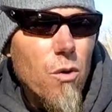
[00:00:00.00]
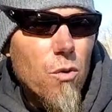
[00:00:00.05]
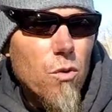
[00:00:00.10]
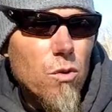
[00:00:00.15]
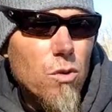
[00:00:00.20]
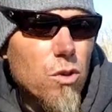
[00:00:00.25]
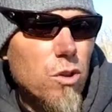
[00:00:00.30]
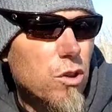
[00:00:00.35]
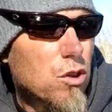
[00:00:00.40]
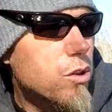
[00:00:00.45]

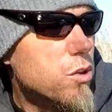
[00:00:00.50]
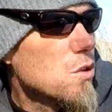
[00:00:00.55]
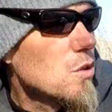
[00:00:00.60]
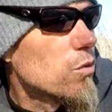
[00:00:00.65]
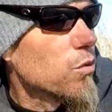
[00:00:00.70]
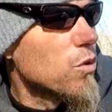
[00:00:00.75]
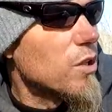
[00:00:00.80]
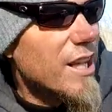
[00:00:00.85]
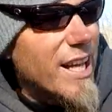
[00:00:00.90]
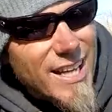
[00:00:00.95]

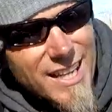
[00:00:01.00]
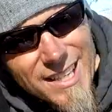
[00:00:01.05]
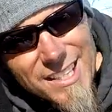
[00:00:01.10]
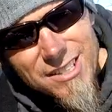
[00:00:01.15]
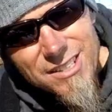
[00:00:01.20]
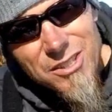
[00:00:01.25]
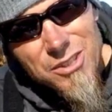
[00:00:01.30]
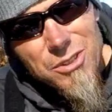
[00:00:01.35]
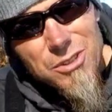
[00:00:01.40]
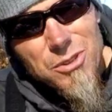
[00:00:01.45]
relating
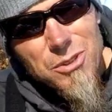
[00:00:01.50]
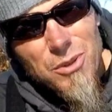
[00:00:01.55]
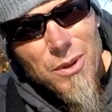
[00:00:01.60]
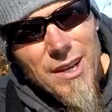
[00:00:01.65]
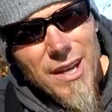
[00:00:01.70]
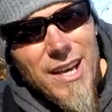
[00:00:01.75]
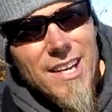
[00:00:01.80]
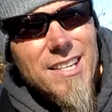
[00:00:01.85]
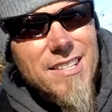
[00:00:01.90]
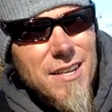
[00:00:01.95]
to
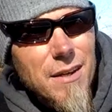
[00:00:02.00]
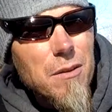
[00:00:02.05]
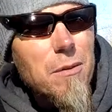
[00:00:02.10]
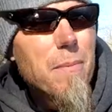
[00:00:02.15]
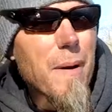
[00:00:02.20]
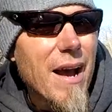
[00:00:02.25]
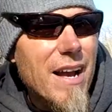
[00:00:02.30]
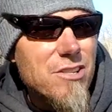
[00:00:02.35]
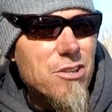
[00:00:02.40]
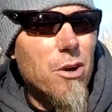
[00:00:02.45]
anytime the
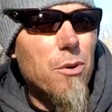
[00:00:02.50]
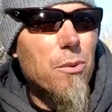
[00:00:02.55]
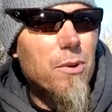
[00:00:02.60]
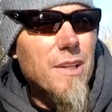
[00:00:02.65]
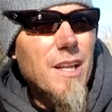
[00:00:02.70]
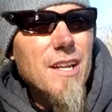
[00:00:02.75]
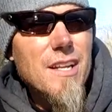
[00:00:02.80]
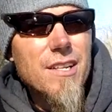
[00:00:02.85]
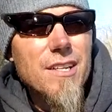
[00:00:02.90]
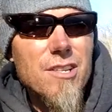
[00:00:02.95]
bass are
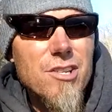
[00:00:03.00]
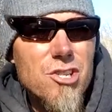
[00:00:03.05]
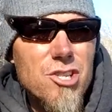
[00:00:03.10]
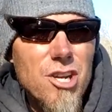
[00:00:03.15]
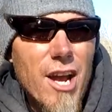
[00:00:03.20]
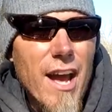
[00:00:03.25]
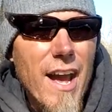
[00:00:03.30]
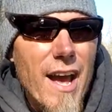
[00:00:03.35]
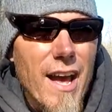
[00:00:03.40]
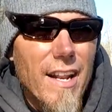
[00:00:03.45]
relating to
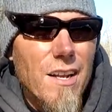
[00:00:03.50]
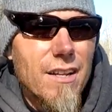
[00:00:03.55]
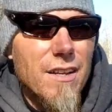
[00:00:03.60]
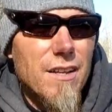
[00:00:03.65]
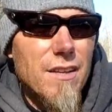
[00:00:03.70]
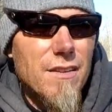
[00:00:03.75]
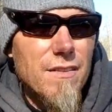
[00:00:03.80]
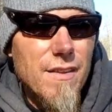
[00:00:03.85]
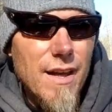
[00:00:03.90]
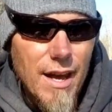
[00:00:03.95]
shad
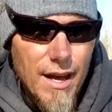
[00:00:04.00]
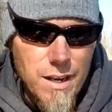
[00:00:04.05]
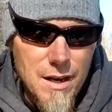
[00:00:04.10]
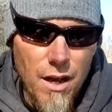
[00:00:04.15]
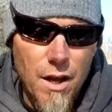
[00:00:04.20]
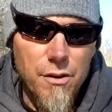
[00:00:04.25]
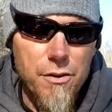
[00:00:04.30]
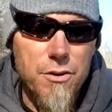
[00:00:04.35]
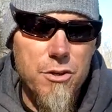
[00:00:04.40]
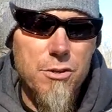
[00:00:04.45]
that
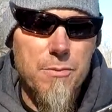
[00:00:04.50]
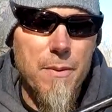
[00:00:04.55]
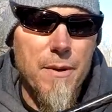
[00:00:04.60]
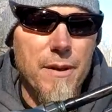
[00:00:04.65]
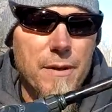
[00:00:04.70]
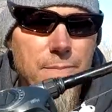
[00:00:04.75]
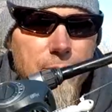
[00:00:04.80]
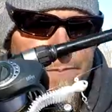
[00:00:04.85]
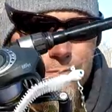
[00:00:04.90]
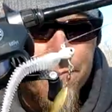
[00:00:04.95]
underspin